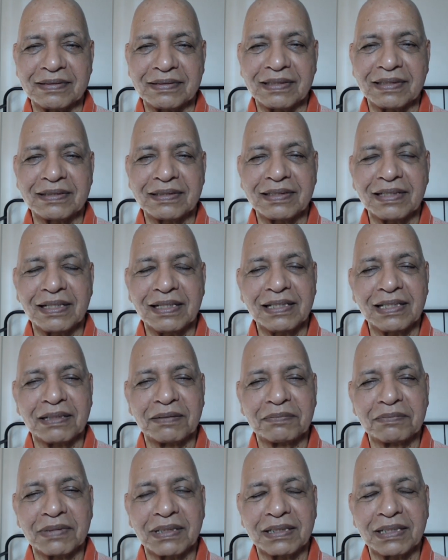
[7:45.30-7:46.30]
Just tell
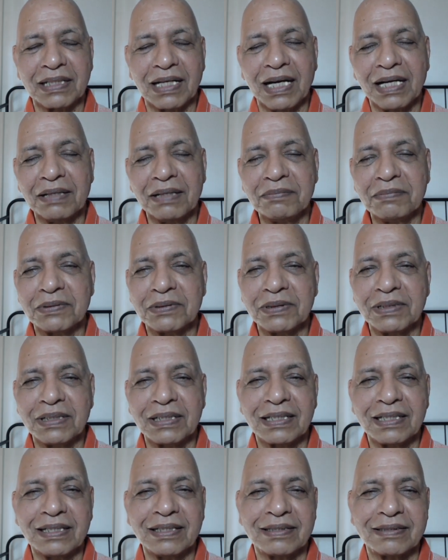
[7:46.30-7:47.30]
them that I am
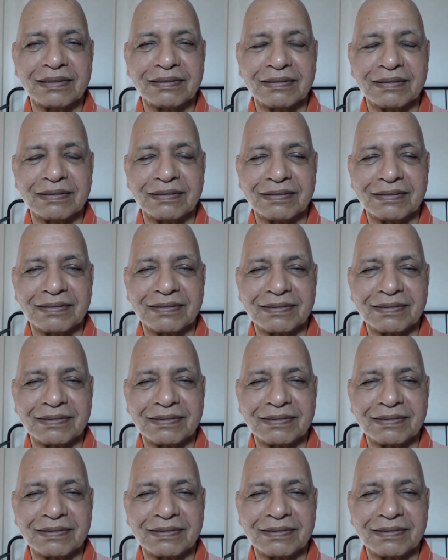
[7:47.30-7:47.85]
doing this,